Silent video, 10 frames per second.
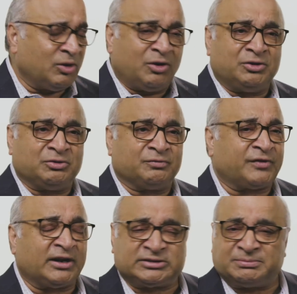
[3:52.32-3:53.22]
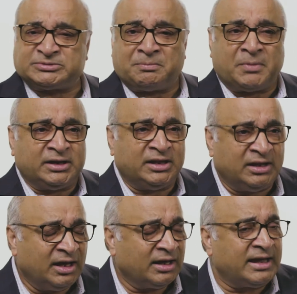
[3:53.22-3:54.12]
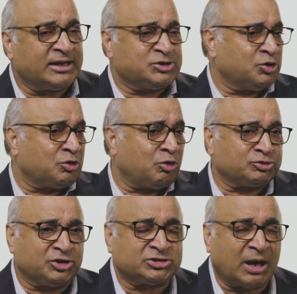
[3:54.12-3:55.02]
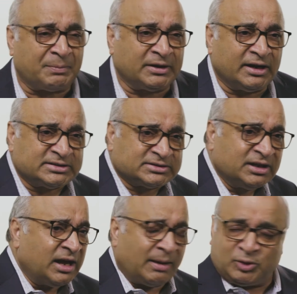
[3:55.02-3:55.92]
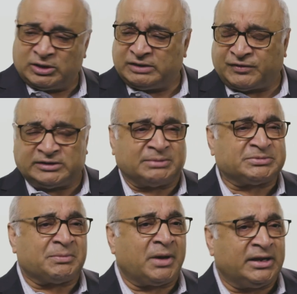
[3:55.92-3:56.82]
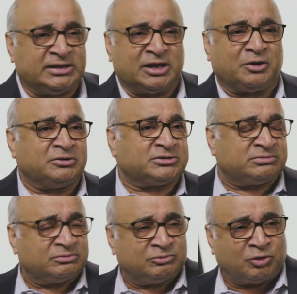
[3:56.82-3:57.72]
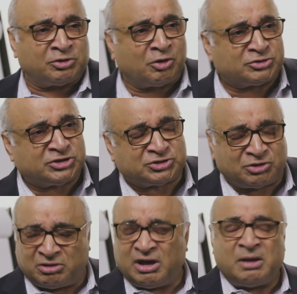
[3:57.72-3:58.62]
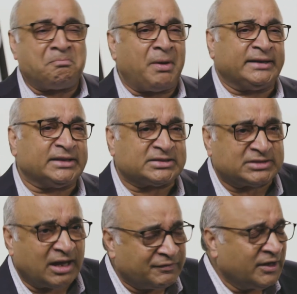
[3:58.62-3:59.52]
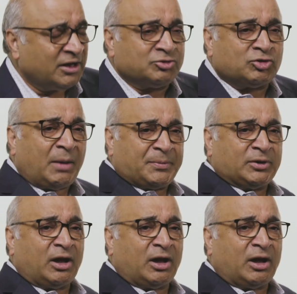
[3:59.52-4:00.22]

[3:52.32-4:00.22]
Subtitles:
going to front them some money, get your grocery shopping list. I'm going to front them some money. They're going to go to the grocery store, buy the stuff, drop it